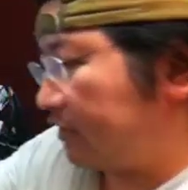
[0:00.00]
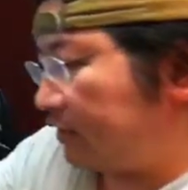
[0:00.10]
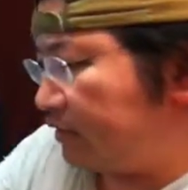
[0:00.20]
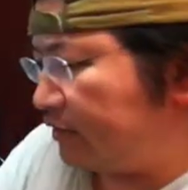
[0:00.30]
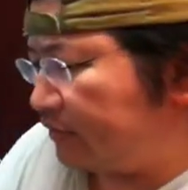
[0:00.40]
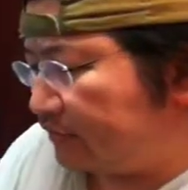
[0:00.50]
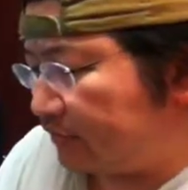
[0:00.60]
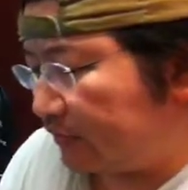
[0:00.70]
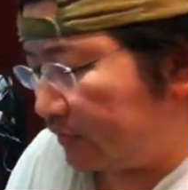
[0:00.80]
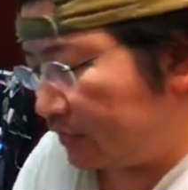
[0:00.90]

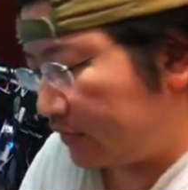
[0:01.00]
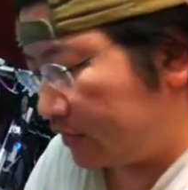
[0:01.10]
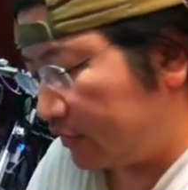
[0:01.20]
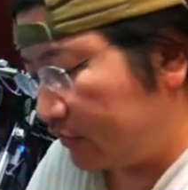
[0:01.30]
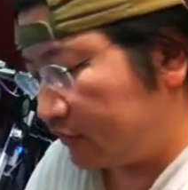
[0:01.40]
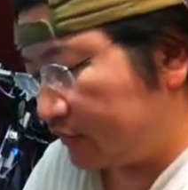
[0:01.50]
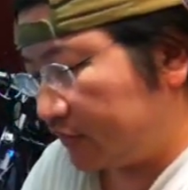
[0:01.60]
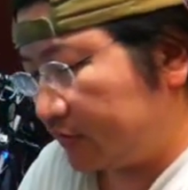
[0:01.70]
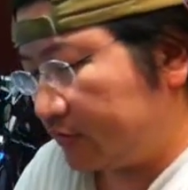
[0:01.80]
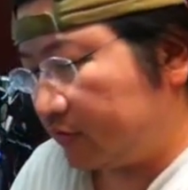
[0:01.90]
and uh, another
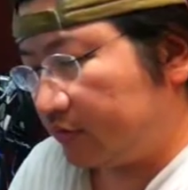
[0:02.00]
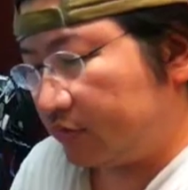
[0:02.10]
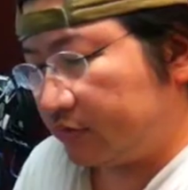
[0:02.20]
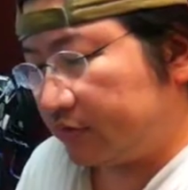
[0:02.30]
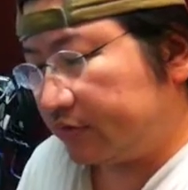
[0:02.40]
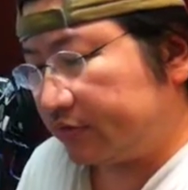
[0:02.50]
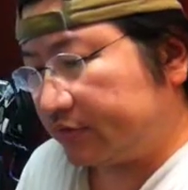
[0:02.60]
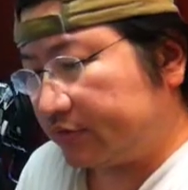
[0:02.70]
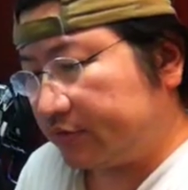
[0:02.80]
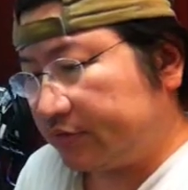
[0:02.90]
thing
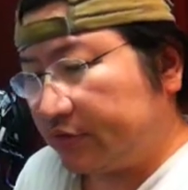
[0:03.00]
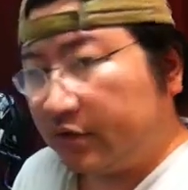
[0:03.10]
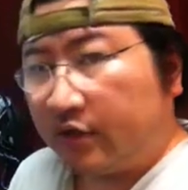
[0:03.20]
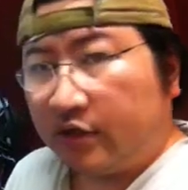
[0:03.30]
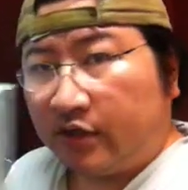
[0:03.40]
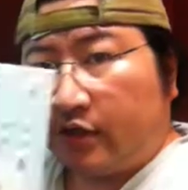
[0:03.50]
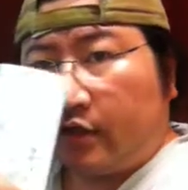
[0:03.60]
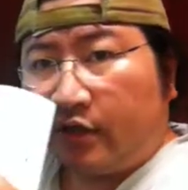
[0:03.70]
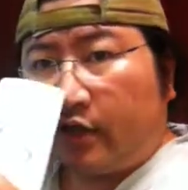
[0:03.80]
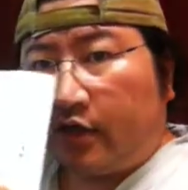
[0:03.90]
was
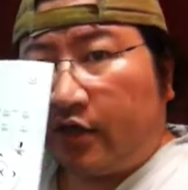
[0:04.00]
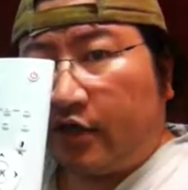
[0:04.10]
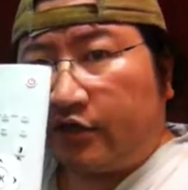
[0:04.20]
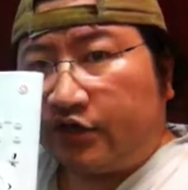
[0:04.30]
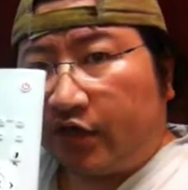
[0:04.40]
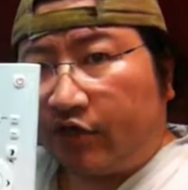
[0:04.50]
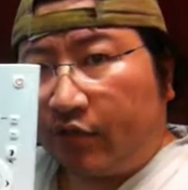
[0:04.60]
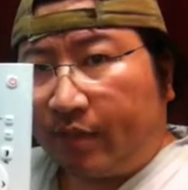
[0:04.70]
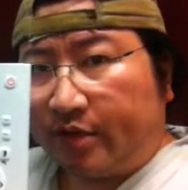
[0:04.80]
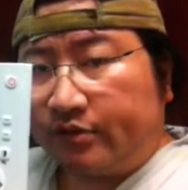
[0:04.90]
a
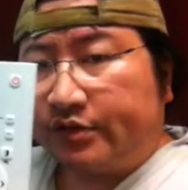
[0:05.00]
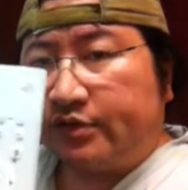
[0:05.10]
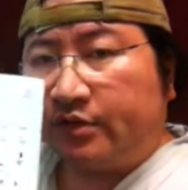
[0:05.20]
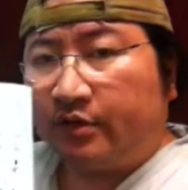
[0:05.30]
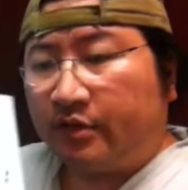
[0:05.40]
gyro mouse.